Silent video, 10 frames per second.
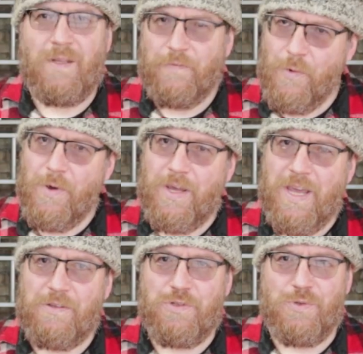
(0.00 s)
If you work
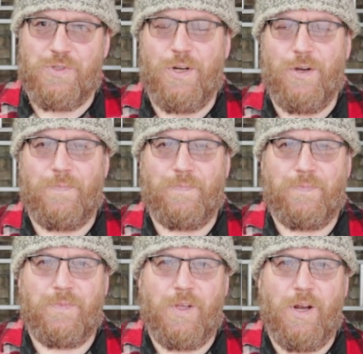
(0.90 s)
outdoors a lot,
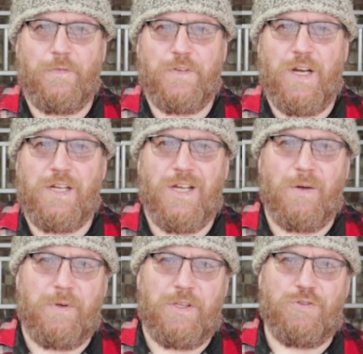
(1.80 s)
you'll often end
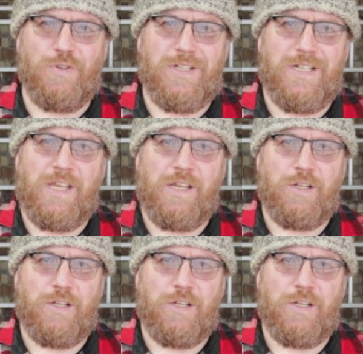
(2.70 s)
up with dry,